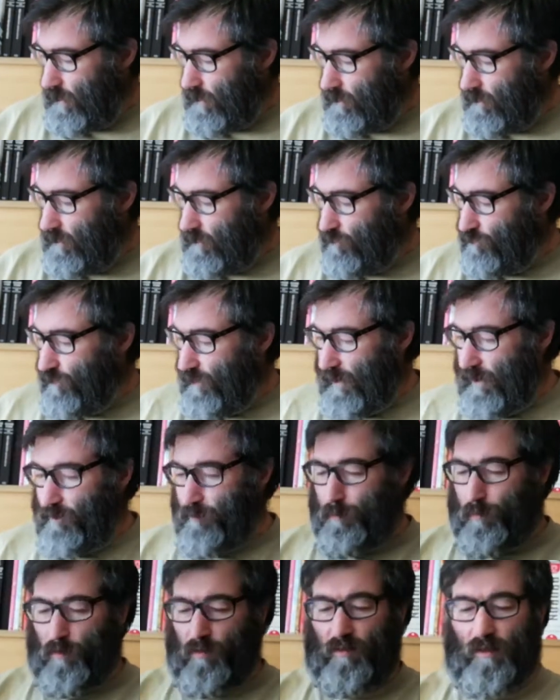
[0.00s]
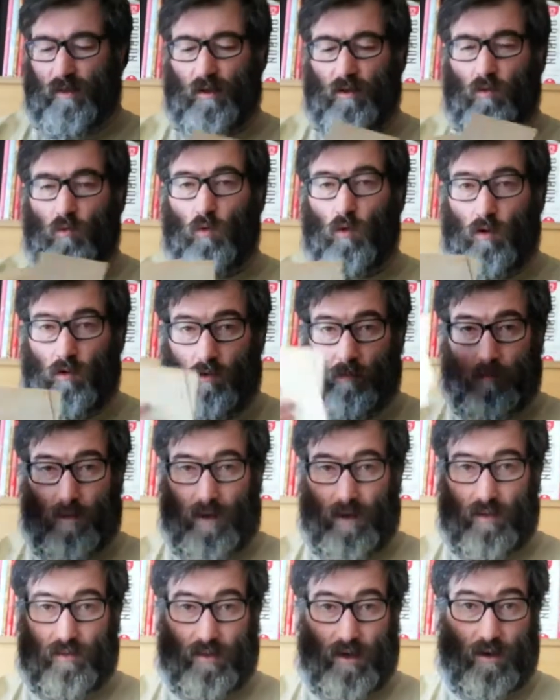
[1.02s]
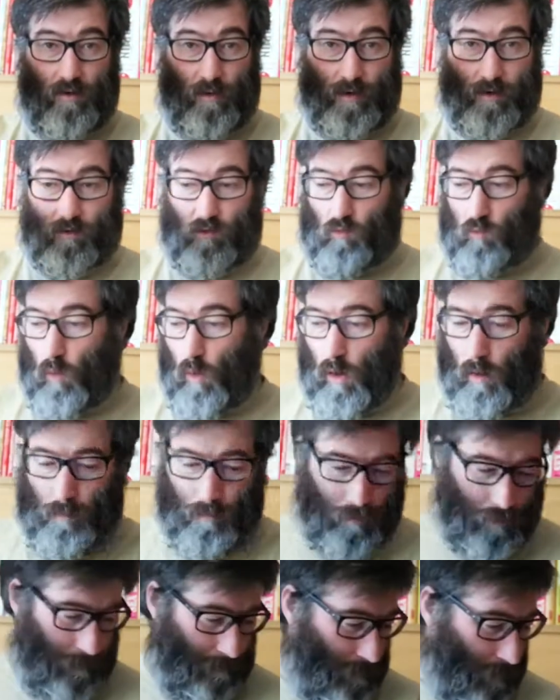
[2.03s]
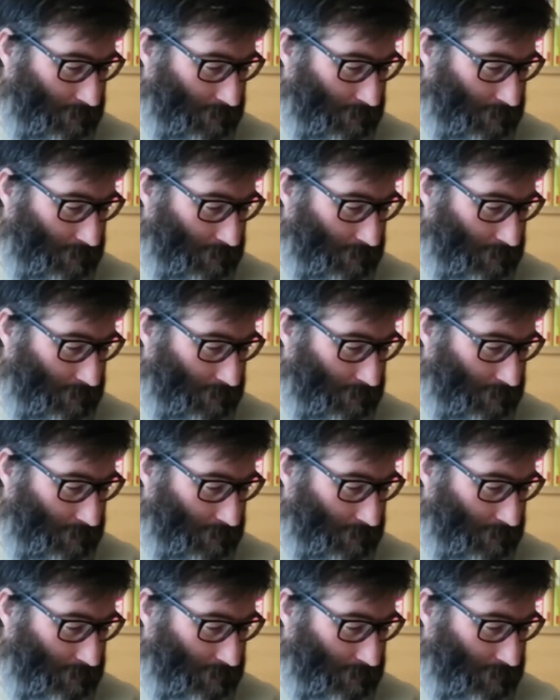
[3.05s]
These five postcards was my direct swap.